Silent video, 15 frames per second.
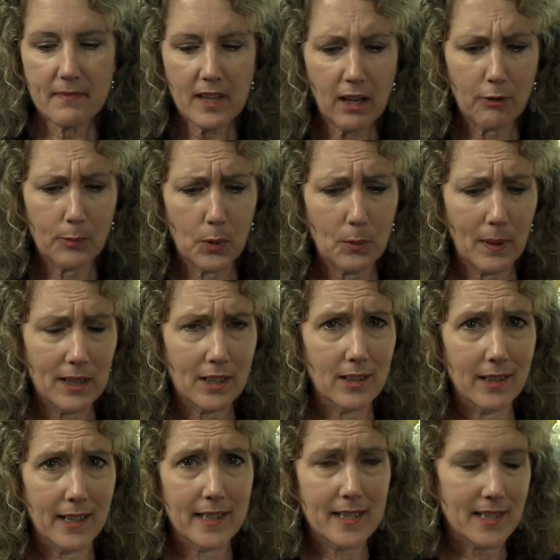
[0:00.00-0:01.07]
I've brought my
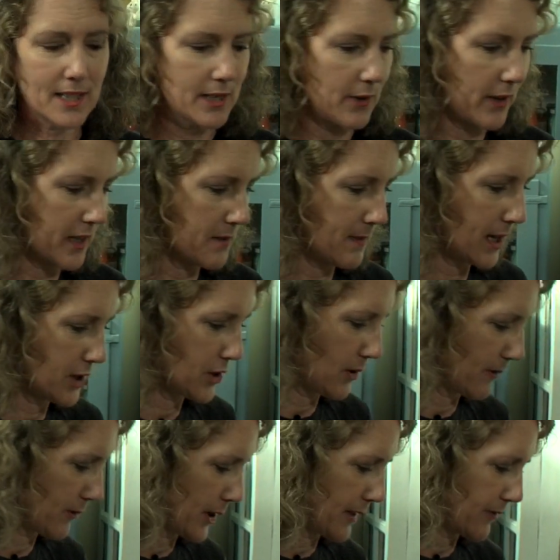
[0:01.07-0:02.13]
little list so I can make sure
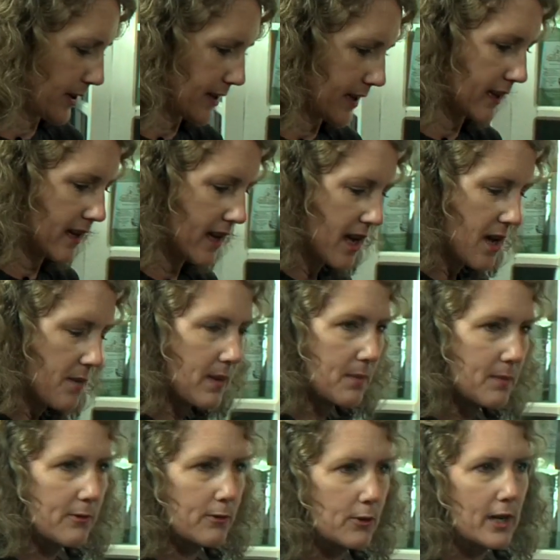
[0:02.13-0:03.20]
I've got everything. But
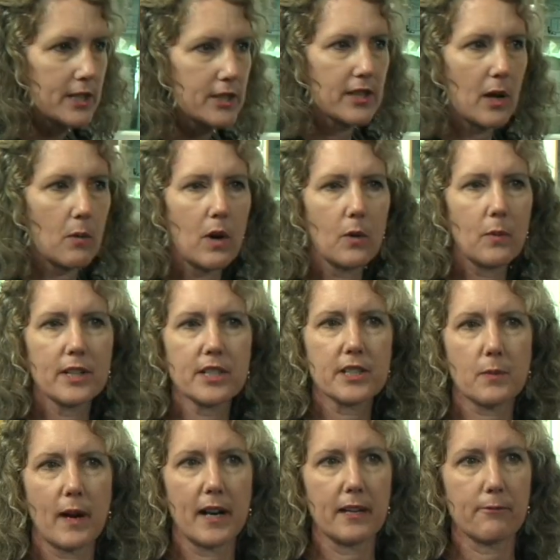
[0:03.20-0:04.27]
before I do that, while we're
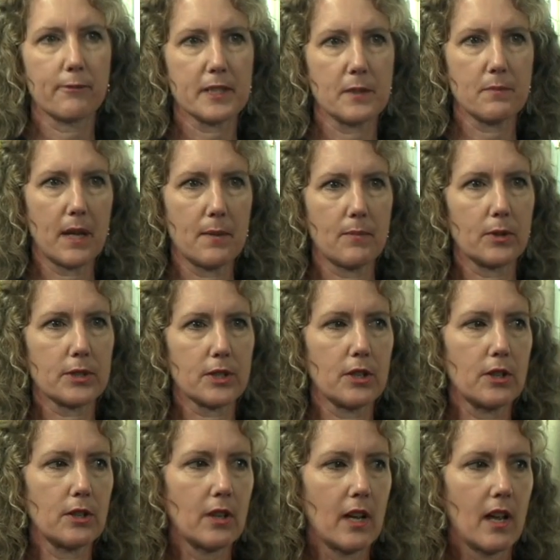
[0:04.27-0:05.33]
just waiting for some people
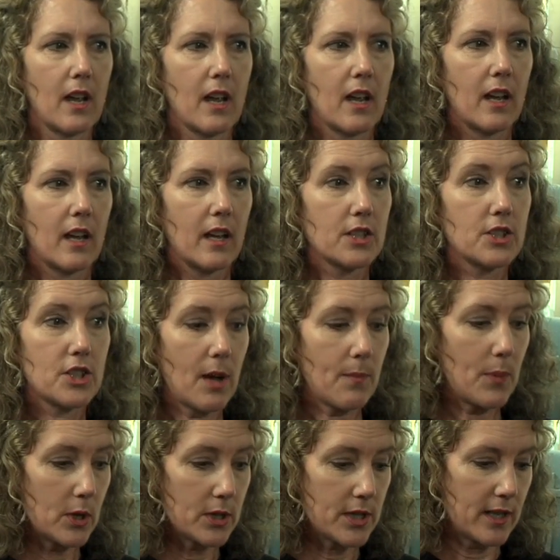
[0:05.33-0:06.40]
to
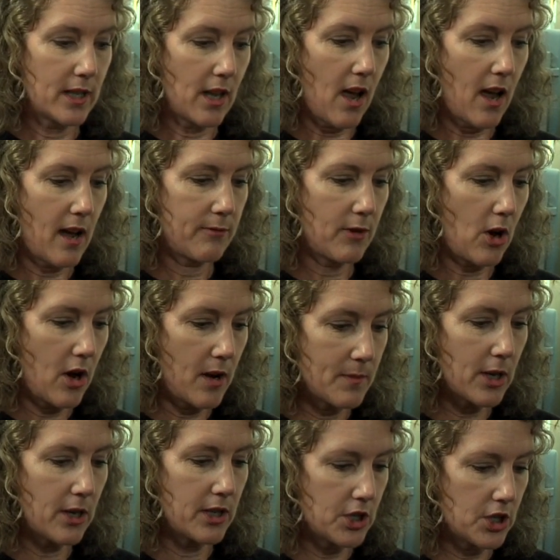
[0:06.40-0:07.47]
Jump onto the live. I'm
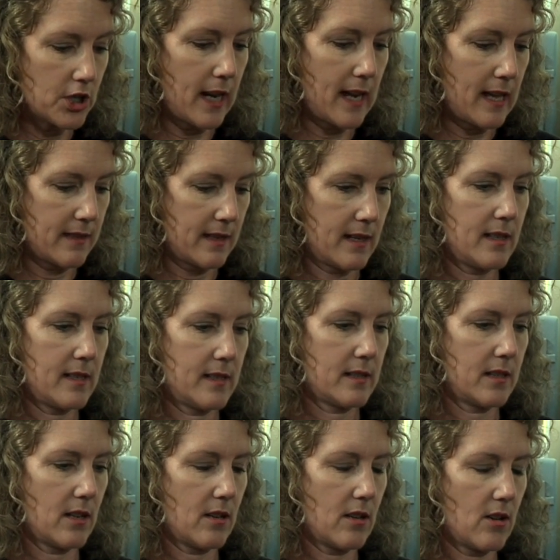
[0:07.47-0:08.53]
going to share this
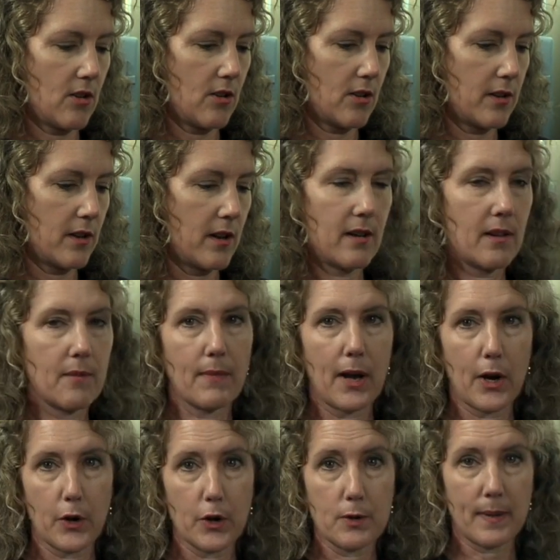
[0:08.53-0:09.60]
on my
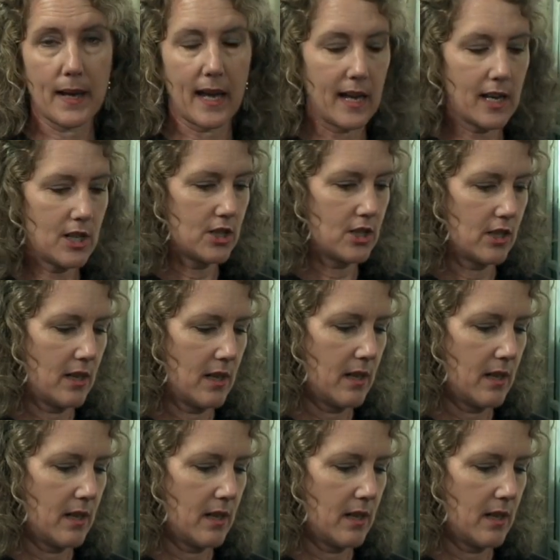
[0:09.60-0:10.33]
own page.